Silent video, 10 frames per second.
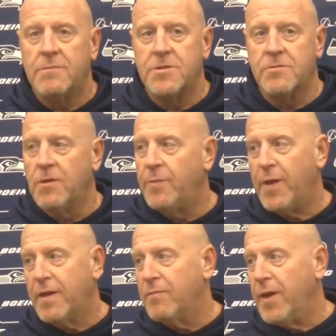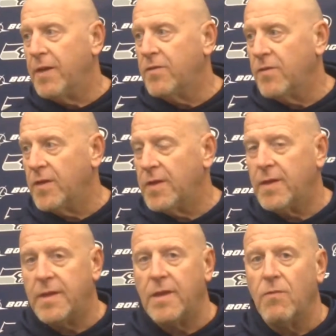So he's really been committed to it.
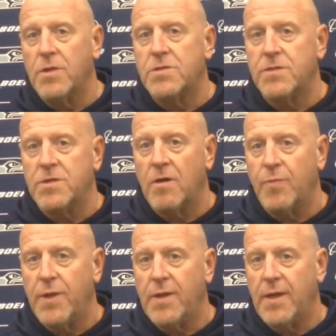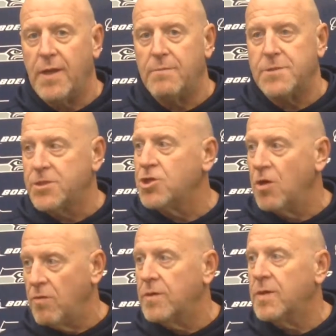And I think once we started to play the games, it showed.